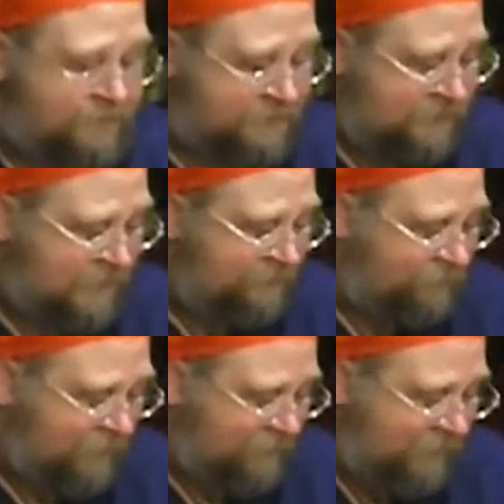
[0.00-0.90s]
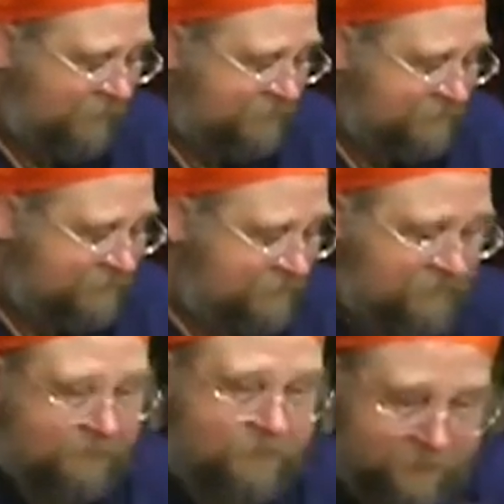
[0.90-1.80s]
this is kind of where it begins.
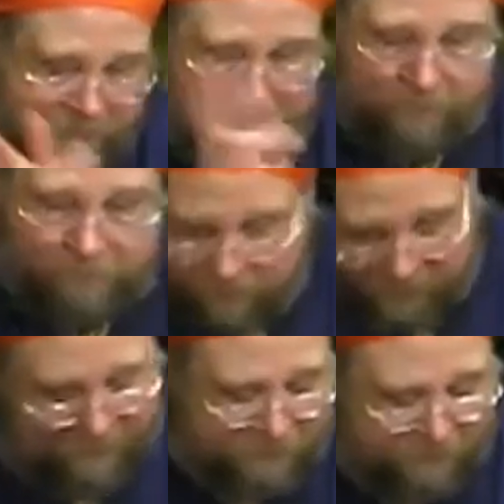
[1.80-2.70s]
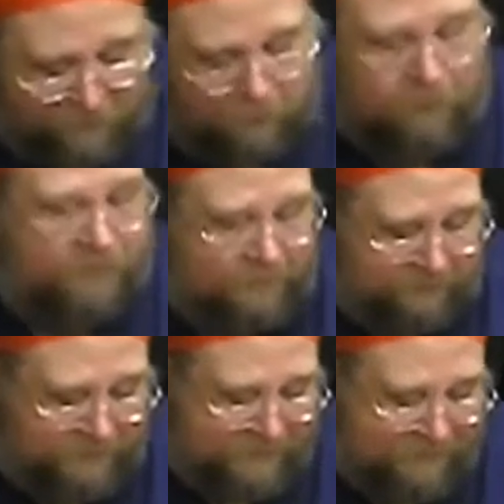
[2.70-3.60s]
So, I got a charcoal lit.
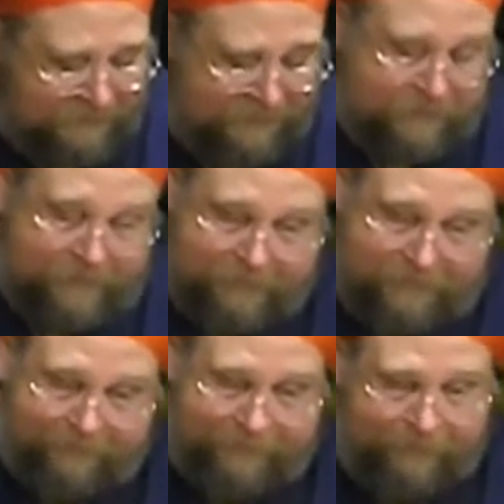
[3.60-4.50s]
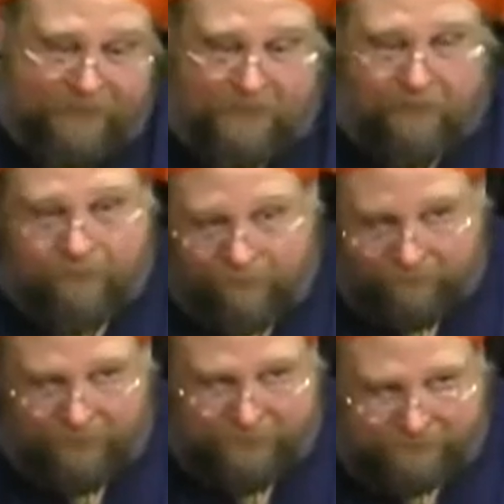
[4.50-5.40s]
Now,
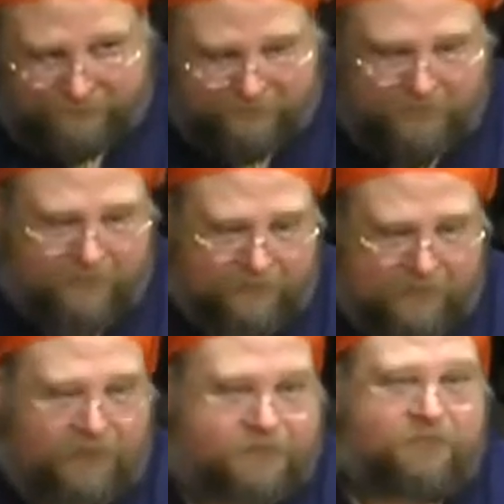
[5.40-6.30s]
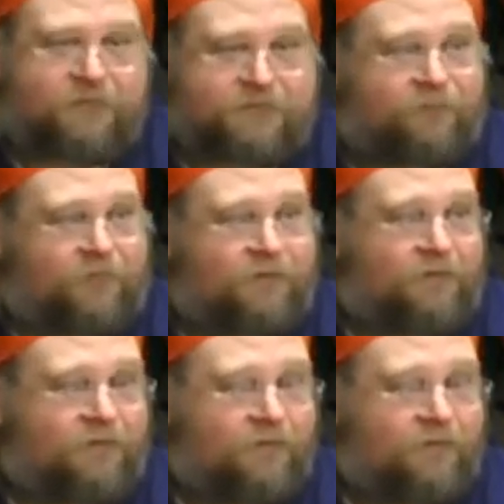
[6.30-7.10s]
these are things you need a heat source for.